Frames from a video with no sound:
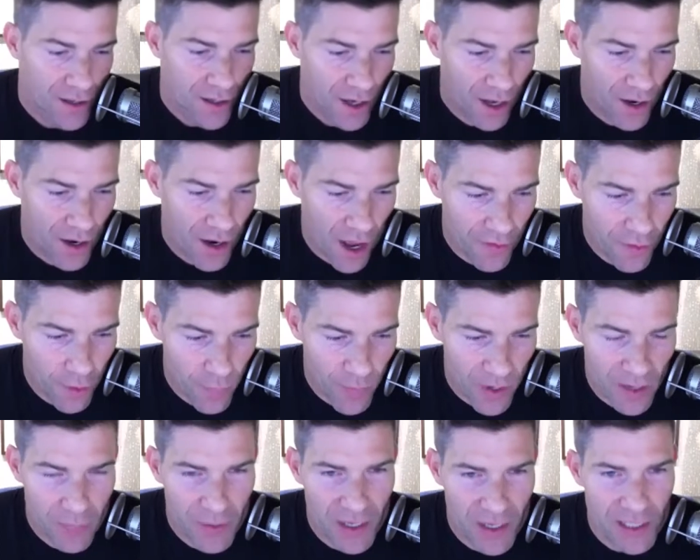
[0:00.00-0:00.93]
Another
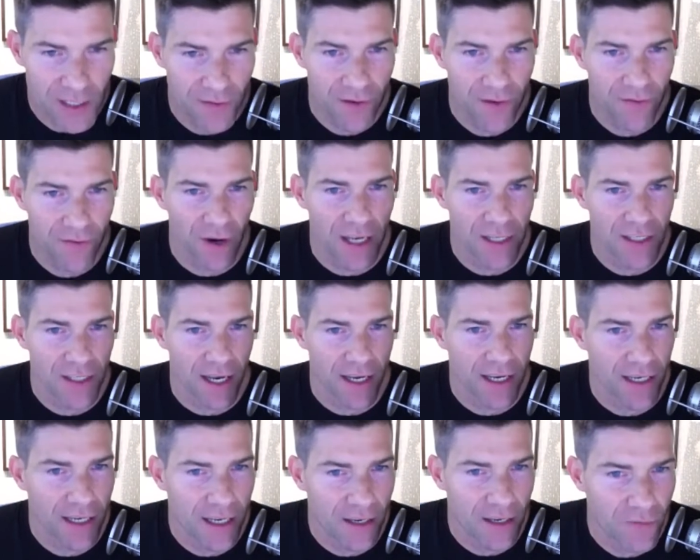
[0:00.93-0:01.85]
big piece of advice I
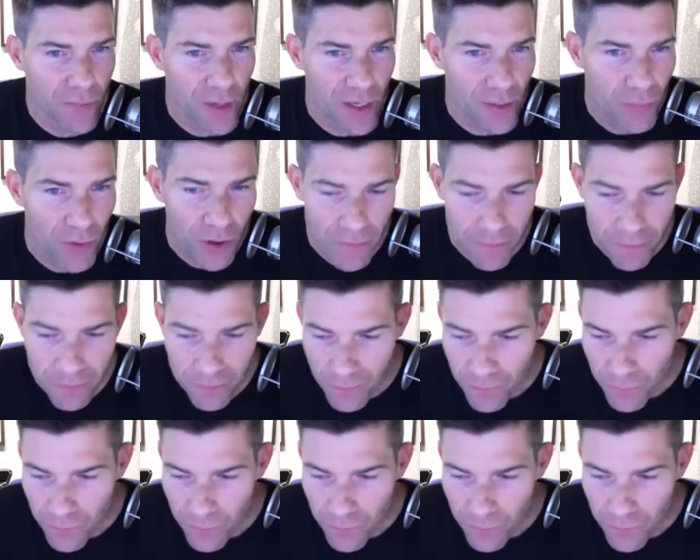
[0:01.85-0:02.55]
could give people: